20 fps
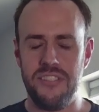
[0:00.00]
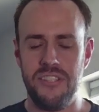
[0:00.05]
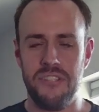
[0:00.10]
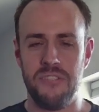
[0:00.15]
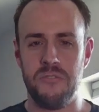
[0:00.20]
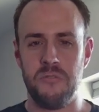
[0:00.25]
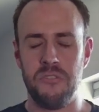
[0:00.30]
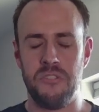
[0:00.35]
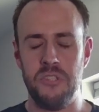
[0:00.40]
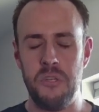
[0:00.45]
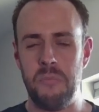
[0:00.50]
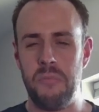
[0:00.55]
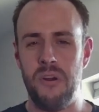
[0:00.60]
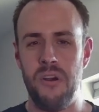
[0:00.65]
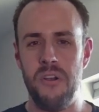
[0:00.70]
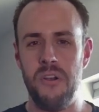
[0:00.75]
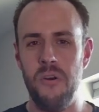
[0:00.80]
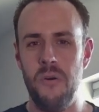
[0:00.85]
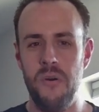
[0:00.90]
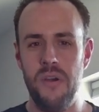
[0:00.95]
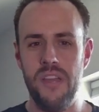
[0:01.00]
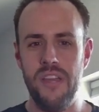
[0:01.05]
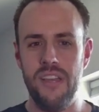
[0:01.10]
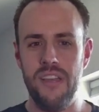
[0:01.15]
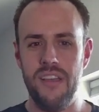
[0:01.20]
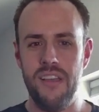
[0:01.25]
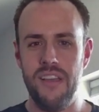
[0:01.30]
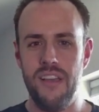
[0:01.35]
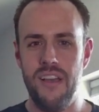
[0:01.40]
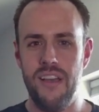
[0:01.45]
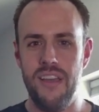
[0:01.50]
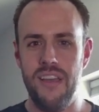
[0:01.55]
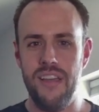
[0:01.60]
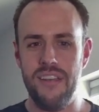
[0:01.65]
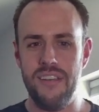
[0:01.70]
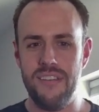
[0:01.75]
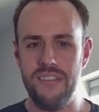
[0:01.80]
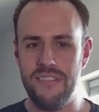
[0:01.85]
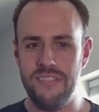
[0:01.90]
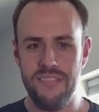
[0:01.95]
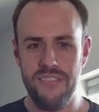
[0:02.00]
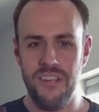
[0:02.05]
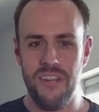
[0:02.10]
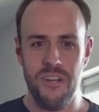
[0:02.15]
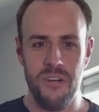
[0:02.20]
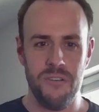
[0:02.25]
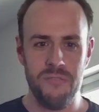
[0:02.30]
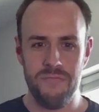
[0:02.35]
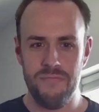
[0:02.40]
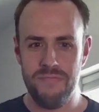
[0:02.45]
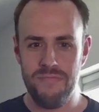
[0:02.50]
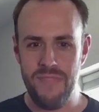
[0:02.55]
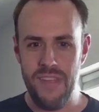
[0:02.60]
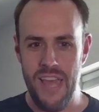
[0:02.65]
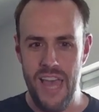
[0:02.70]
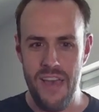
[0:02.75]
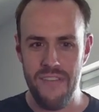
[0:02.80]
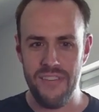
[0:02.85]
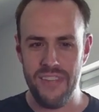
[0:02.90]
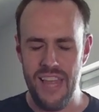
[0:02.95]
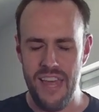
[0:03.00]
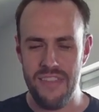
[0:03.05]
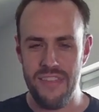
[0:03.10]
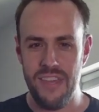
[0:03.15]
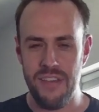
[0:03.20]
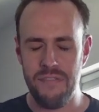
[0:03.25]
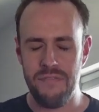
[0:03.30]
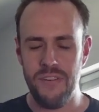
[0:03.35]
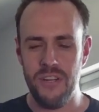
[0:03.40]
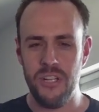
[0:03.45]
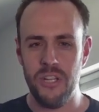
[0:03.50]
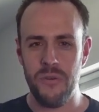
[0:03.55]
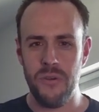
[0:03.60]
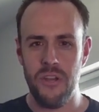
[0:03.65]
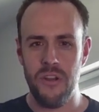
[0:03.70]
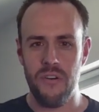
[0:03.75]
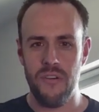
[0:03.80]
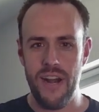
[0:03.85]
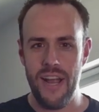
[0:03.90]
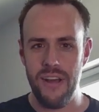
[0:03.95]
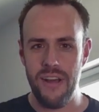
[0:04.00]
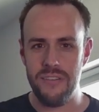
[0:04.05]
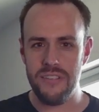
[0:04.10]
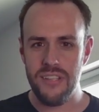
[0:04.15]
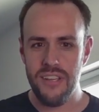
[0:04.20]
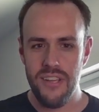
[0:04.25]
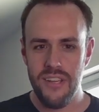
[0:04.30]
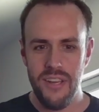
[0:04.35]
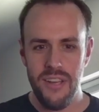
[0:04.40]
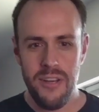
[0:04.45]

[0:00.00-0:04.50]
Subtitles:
it's just super annoying and, you know, having that thing follow you around.